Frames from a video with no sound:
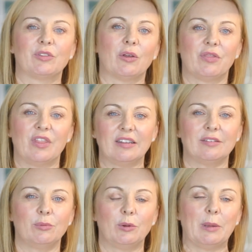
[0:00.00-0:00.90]
So
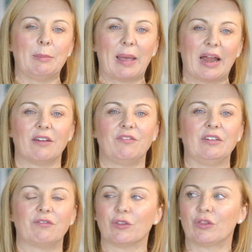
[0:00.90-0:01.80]
this would be
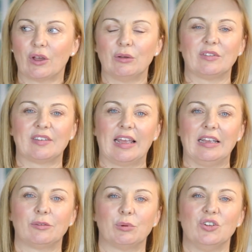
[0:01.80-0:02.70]
perfect for those
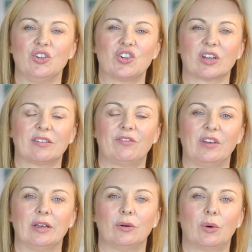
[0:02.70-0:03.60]
days when you just
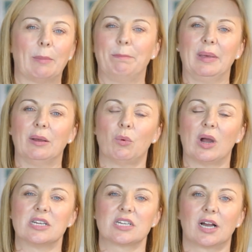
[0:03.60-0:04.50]
feel a bit
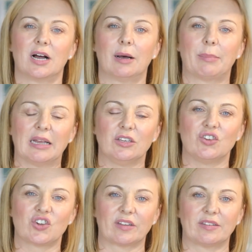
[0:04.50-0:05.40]
wound up and
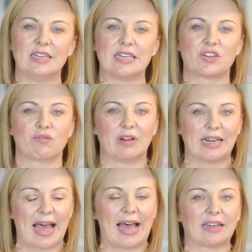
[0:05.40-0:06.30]
you just need to
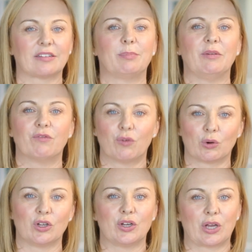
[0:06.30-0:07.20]
relax
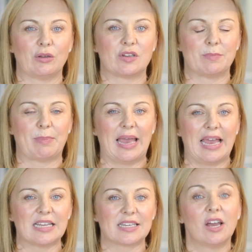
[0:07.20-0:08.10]
before you go to
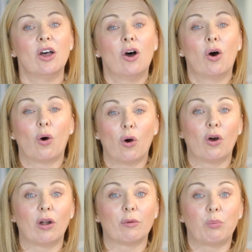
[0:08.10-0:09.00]
bed,
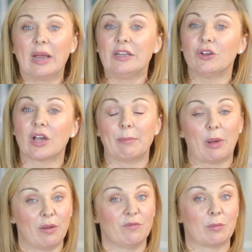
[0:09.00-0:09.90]
or when you come
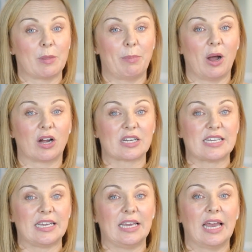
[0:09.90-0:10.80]
home from the
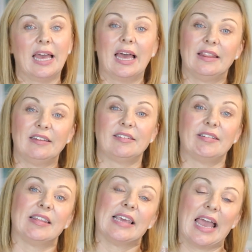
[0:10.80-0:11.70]
party. This
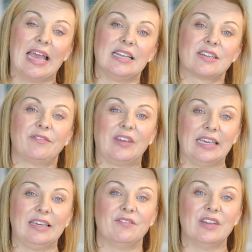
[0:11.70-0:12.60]
is the end of
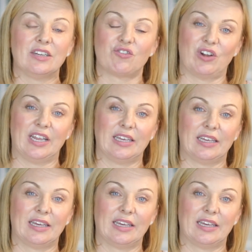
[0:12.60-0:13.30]
evening drink.